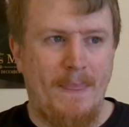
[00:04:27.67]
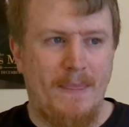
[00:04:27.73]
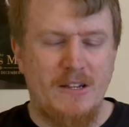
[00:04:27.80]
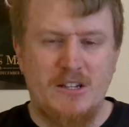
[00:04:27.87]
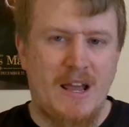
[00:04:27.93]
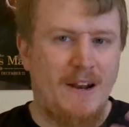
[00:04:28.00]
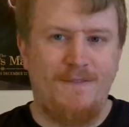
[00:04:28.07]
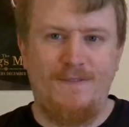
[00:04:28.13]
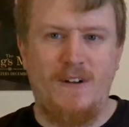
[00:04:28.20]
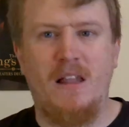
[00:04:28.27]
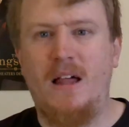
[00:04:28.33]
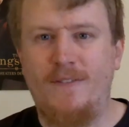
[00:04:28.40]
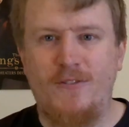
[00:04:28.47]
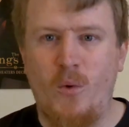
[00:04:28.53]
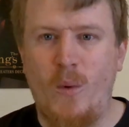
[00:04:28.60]
Just kind of fell
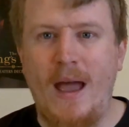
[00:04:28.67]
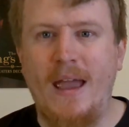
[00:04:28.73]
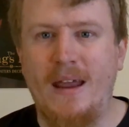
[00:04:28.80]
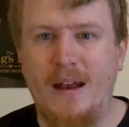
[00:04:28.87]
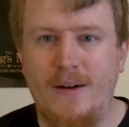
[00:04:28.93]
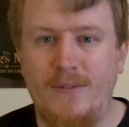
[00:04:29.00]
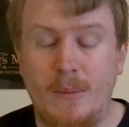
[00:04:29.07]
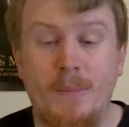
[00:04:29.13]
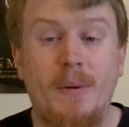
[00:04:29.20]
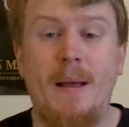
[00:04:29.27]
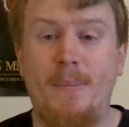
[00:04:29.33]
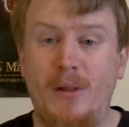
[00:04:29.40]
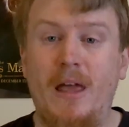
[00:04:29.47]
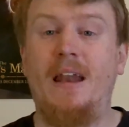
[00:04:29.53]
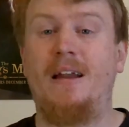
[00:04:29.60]
off the wagon of it, but I
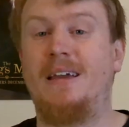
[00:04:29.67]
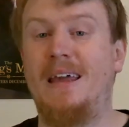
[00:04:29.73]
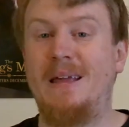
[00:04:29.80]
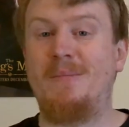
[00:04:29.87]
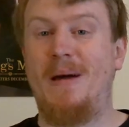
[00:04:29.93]
plan on getting